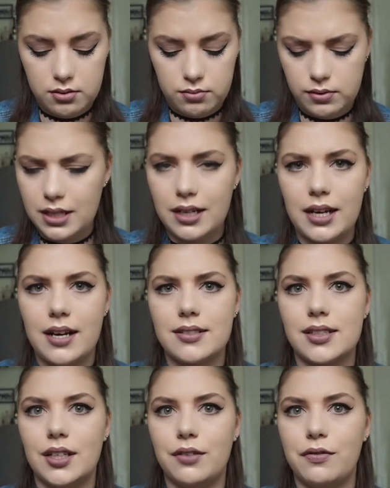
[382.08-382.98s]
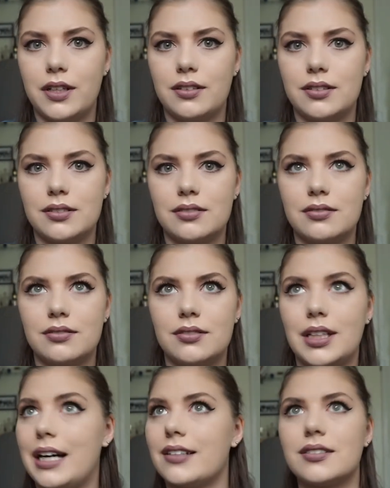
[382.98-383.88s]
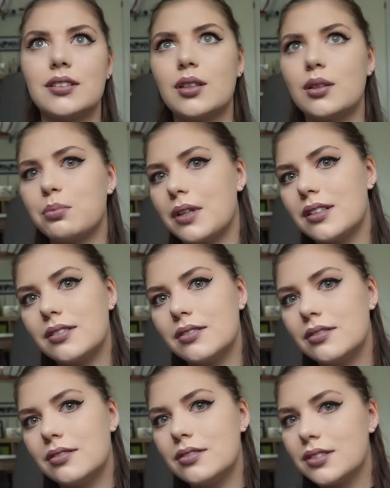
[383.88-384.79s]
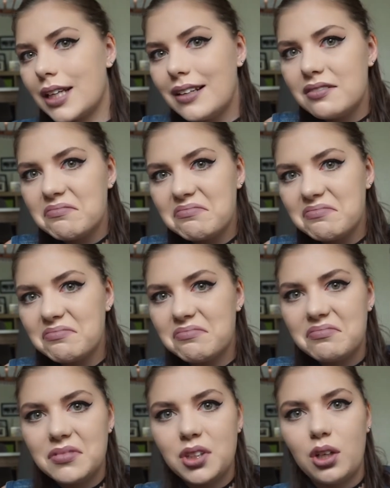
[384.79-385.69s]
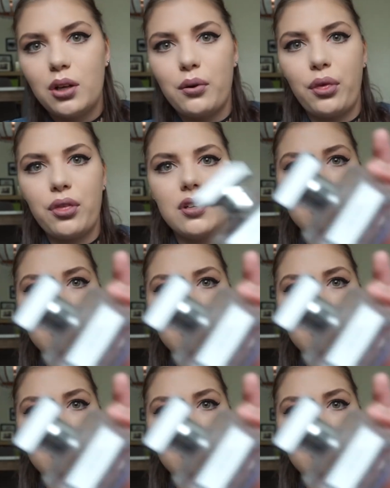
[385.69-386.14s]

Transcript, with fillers: realize if it lasted on my skin, clothes,